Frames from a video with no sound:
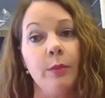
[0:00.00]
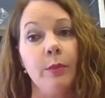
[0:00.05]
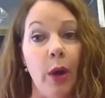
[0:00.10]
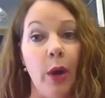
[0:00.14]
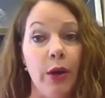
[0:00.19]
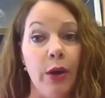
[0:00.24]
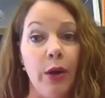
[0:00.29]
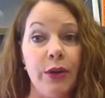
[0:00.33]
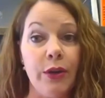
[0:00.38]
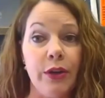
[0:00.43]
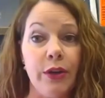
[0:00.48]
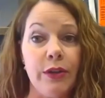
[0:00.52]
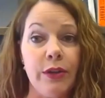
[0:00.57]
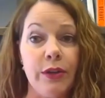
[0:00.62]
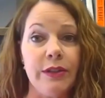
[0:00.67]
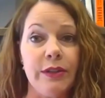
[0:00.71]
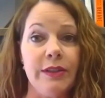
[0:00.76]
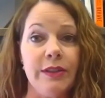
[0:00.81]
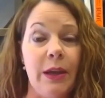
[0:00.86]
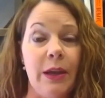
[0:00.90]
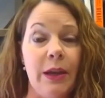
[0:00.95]

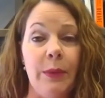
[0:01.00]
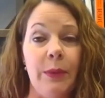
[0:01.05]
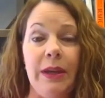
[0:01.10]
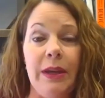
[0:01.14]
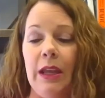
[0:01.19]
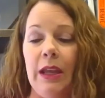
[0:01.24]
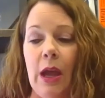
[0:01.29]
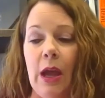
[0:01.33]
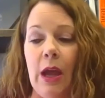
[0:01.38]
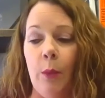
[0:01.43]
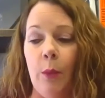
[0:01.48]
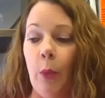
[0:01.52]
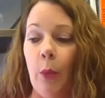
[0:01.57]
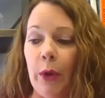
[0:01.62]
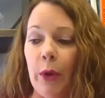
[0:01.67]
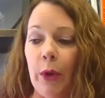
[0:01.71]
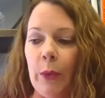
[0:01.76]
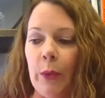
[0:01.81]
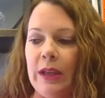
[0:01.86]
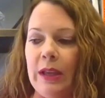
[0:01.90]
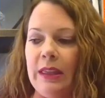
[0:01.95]
partners that we
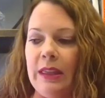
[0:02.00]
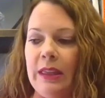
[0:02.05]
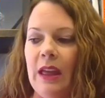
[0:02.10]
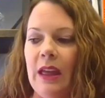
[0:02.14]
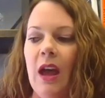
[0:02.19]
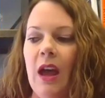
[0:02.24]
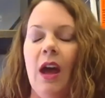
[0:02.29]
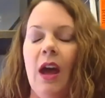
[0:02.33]
work with.